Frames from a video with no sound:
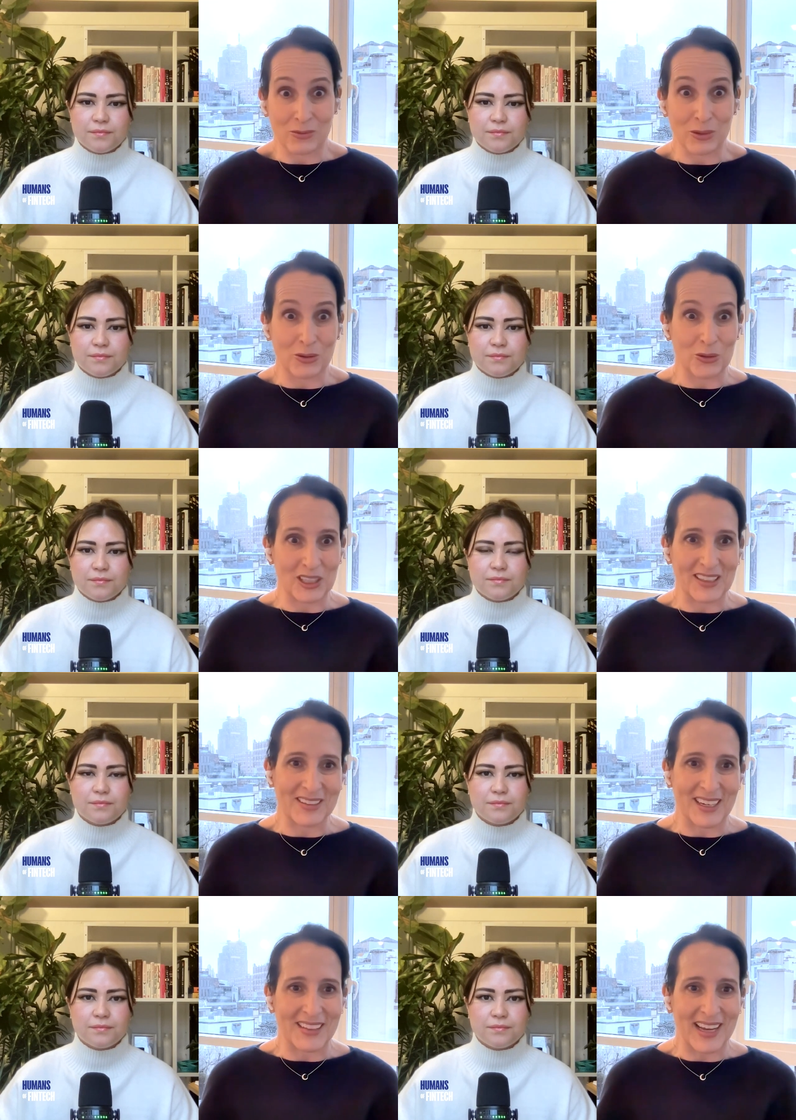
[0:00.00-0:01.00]
Speaker 1: and we were really
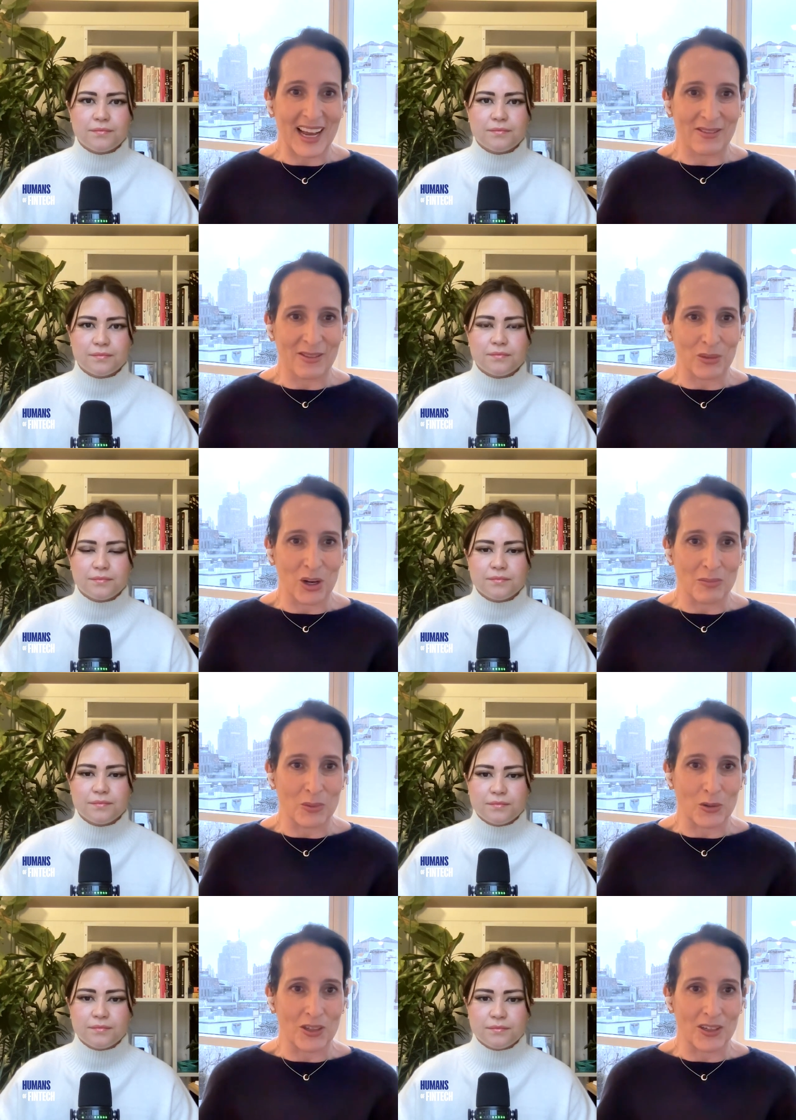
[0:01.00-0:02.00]
excited to have him on
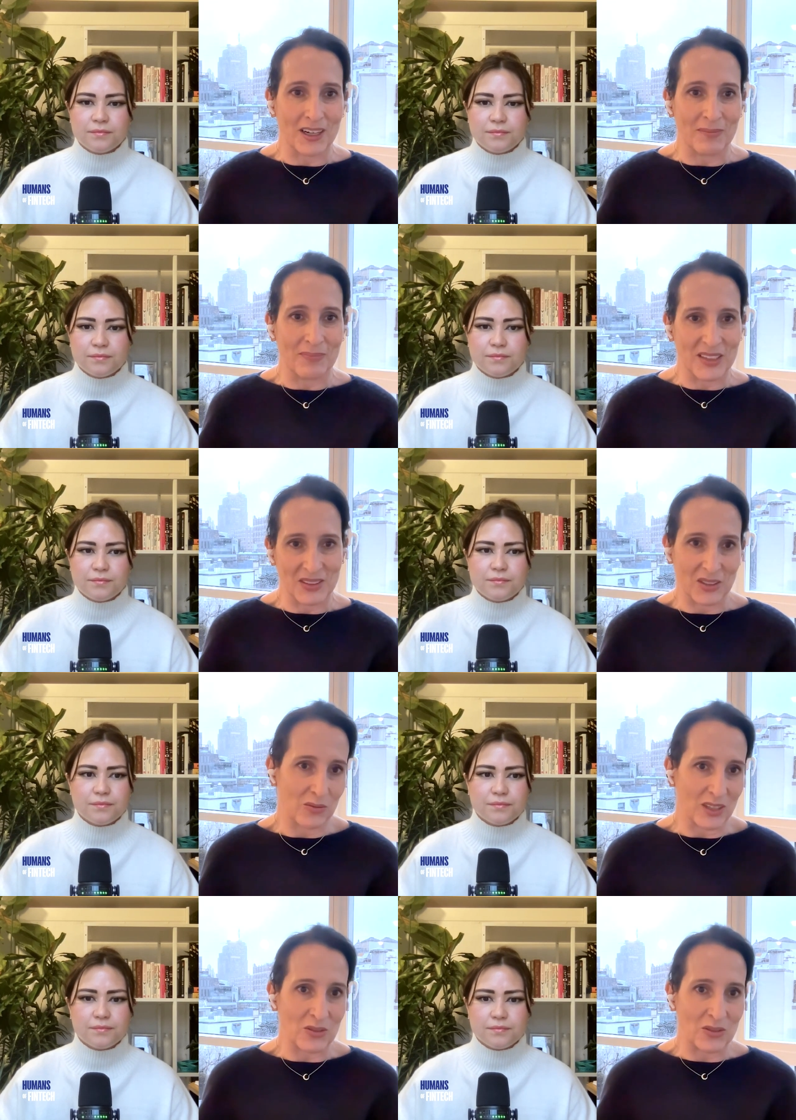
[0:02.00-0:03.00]
board um, as an
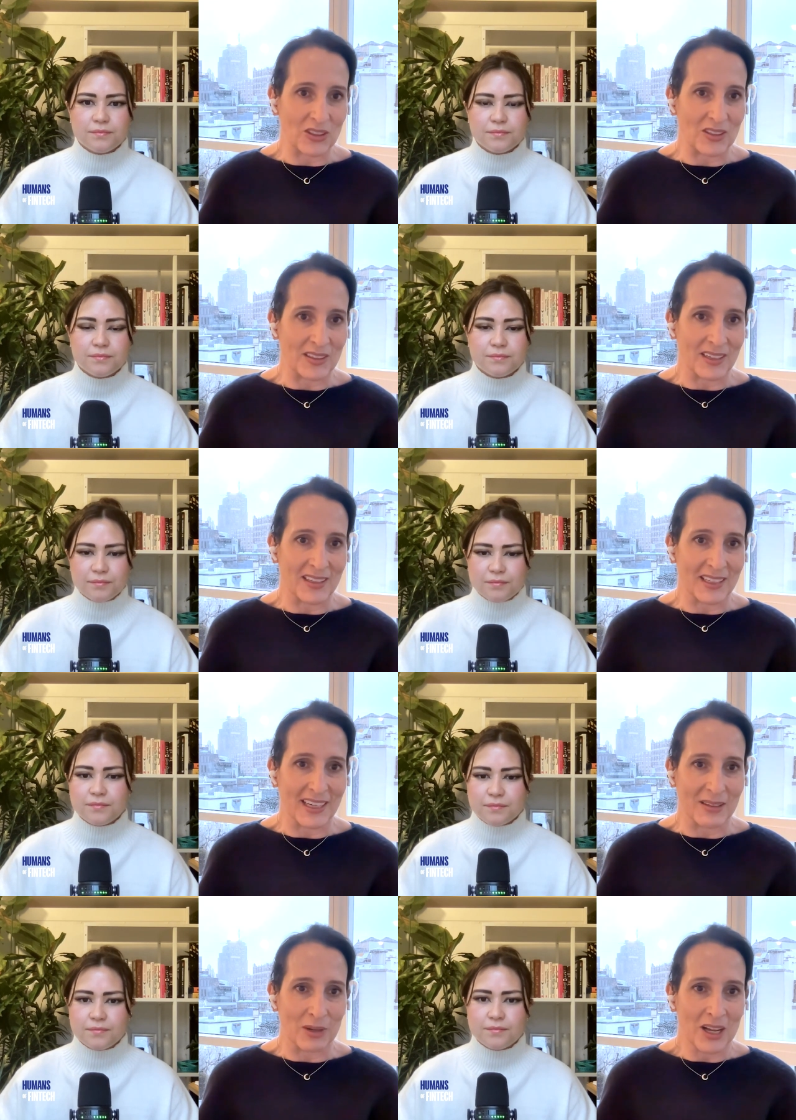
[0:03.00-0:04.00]
investor and, and
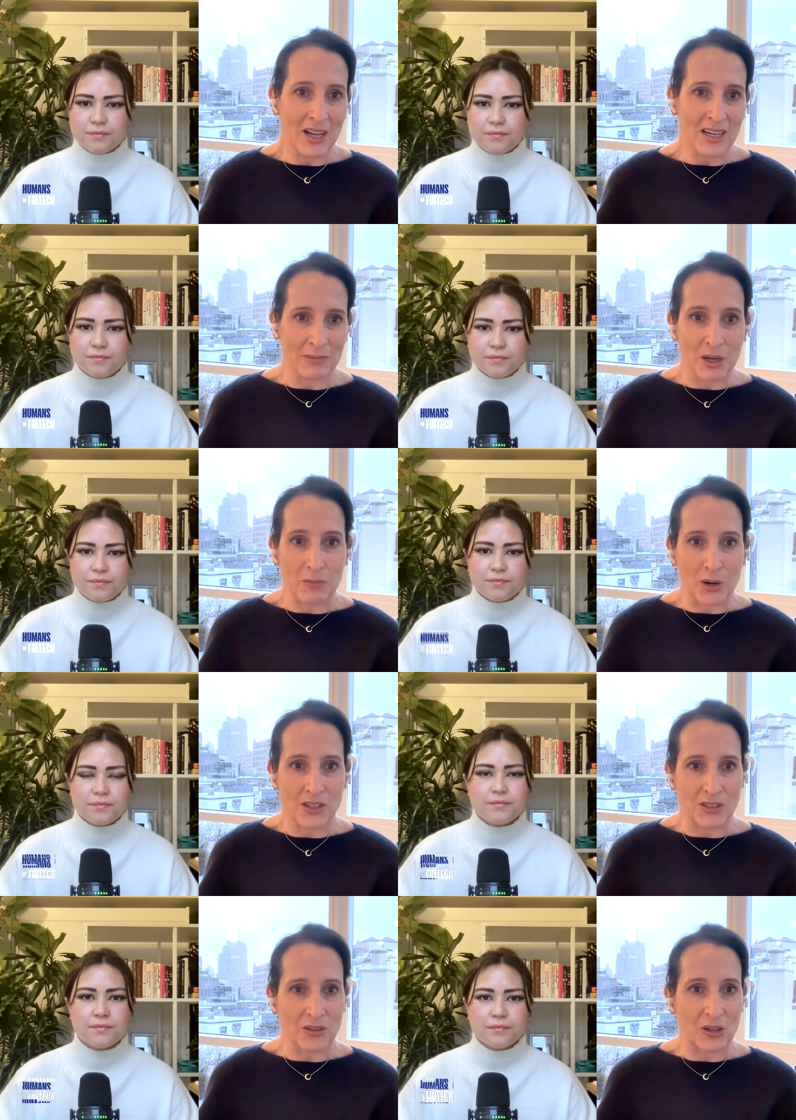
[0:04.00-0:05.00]
again a, a
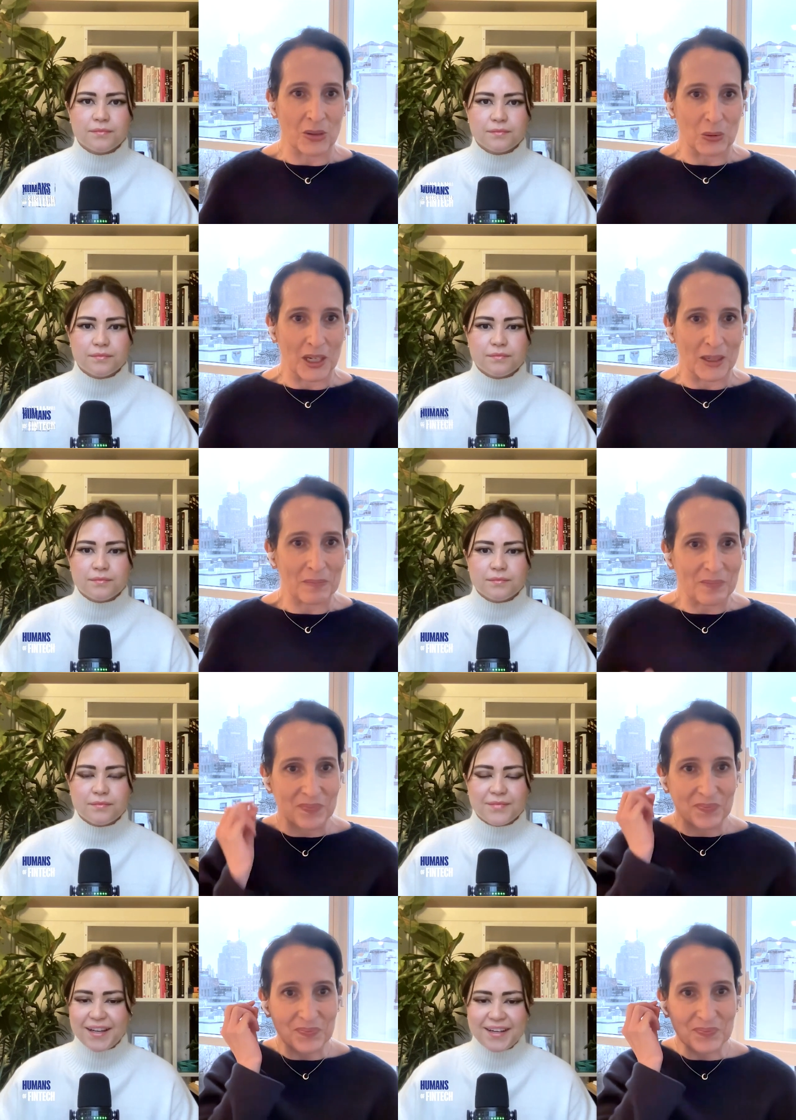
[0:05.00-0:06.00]
partner along the way.
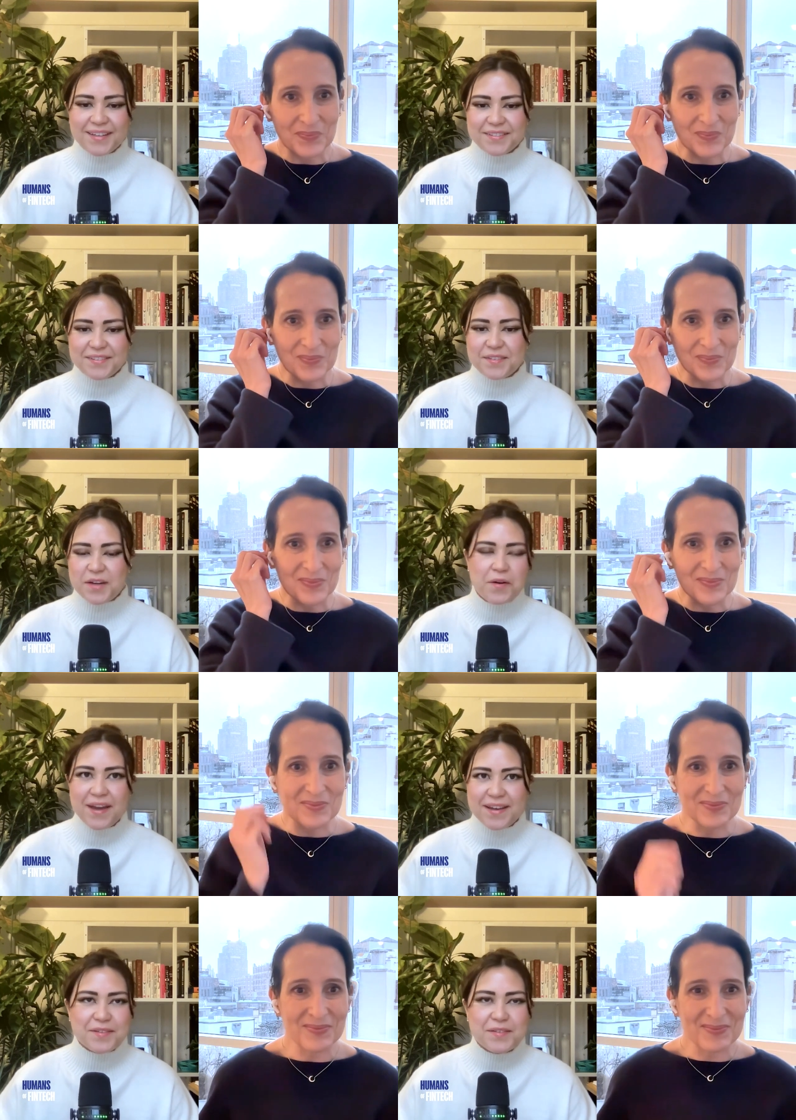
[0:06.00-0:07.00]
Speaker 2: Yeah,
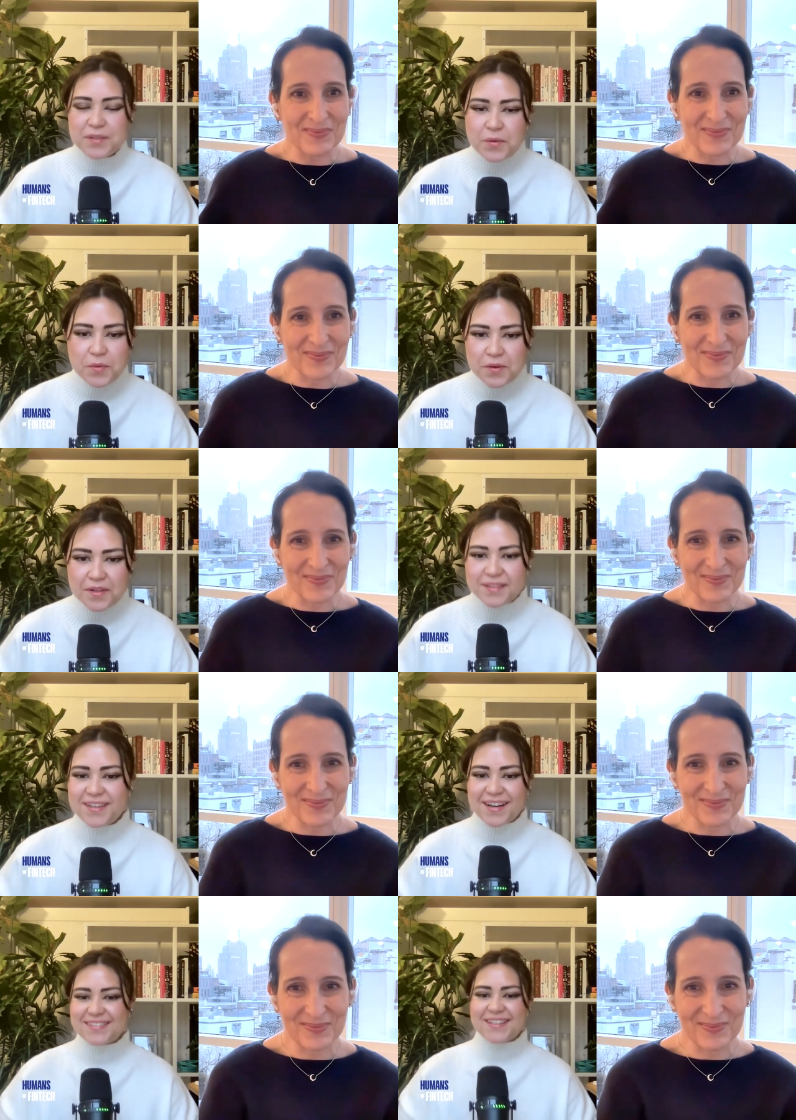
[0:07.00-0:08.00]
Okay, so cool.
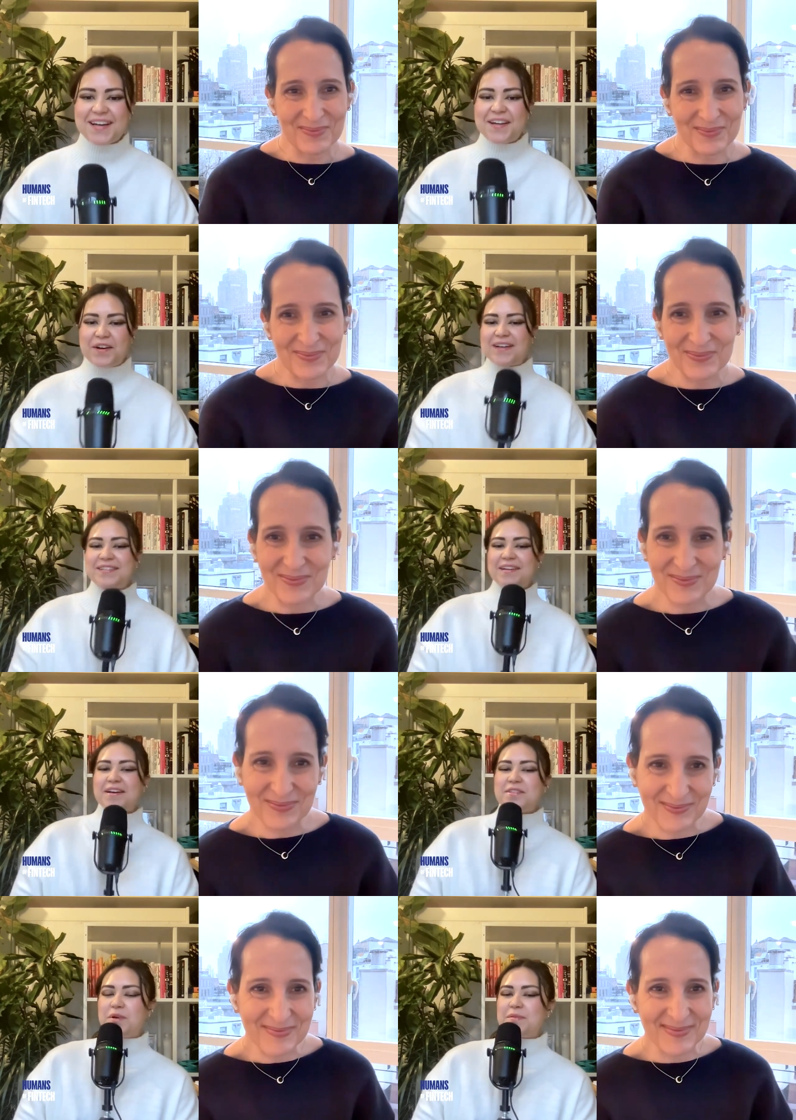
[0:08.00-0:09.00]
Yes, I know. I saw that
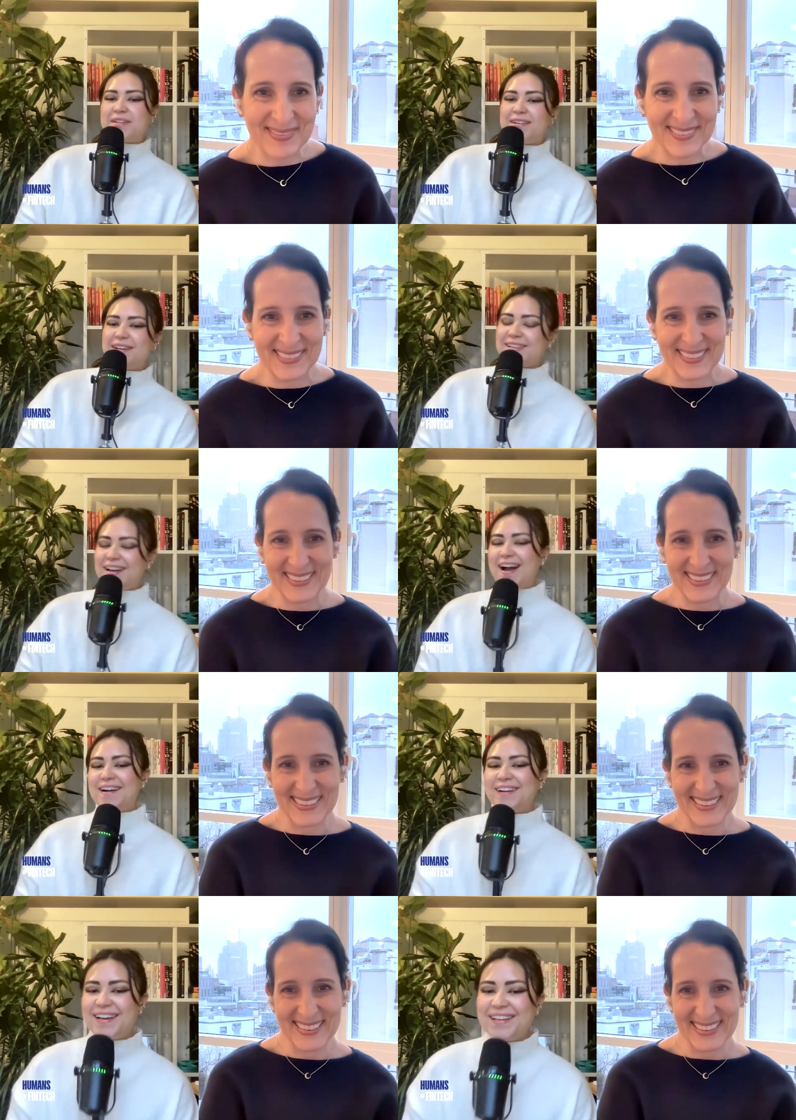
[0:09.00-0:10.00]
on the website and I was like, all
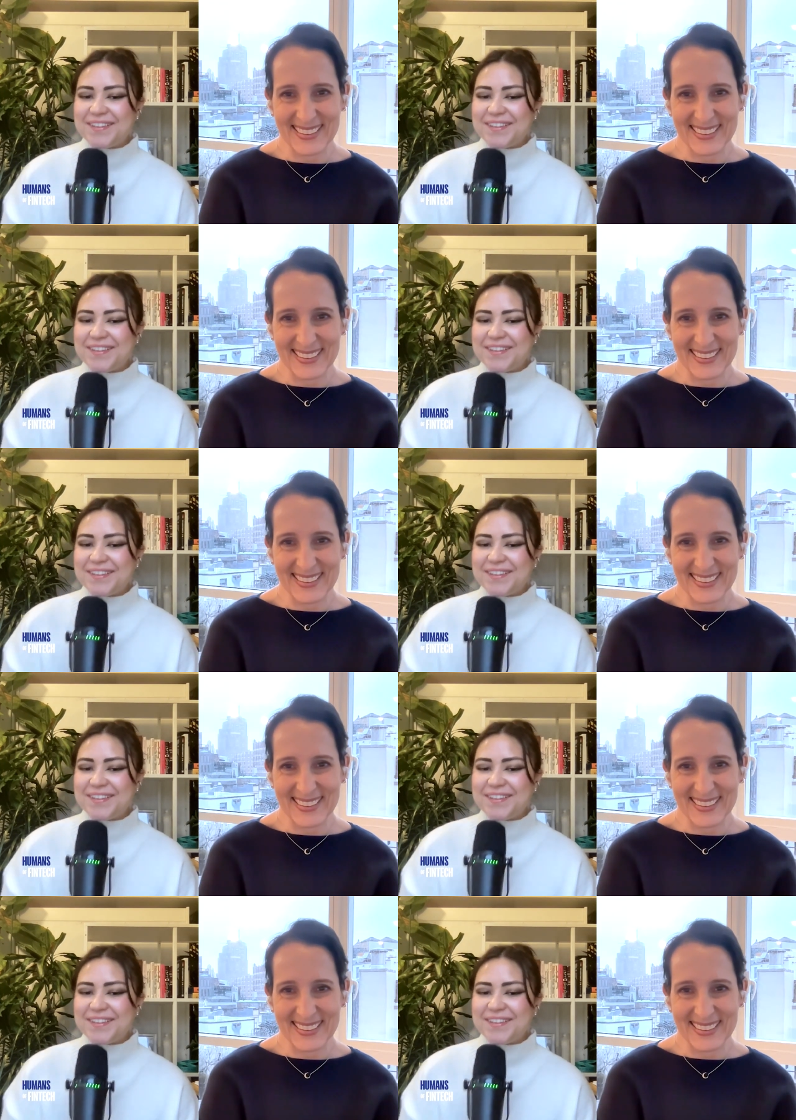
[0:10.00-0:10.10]
right,